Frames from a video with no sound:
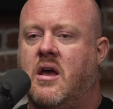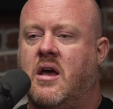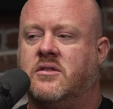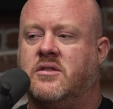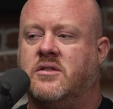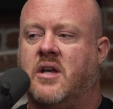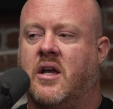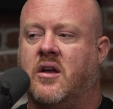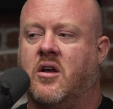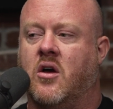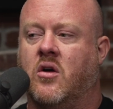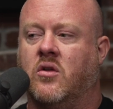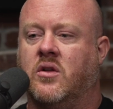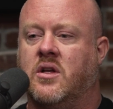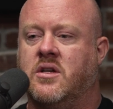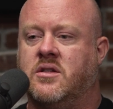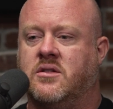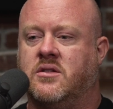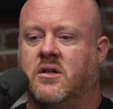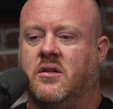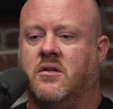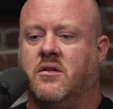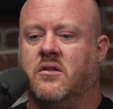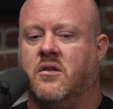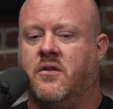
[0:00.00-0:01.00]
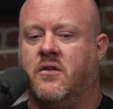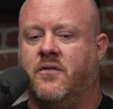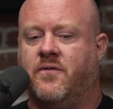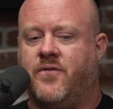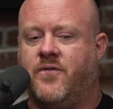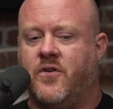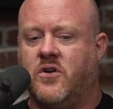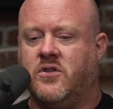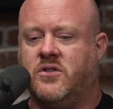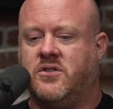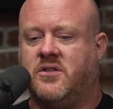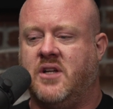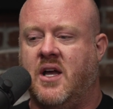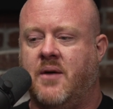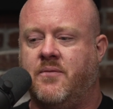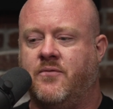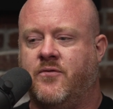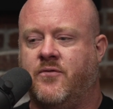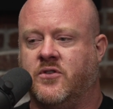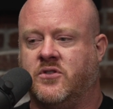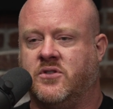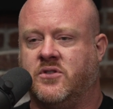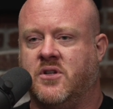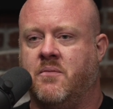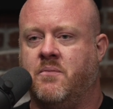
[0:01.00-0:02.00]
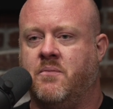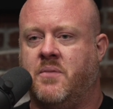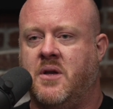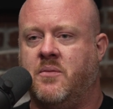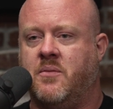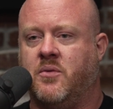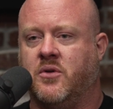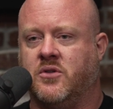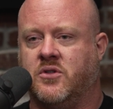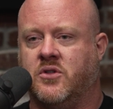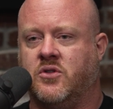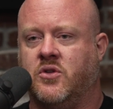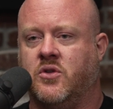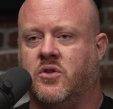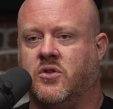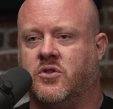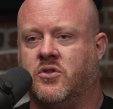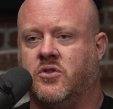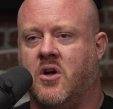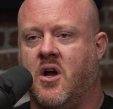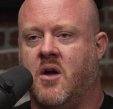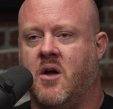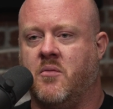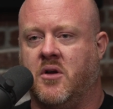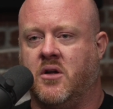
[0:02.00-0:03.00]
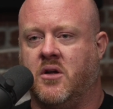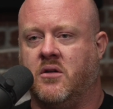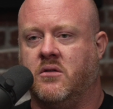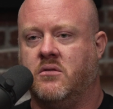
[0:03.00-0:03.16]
Is I go, listen, the first step for some people is to do the trauma.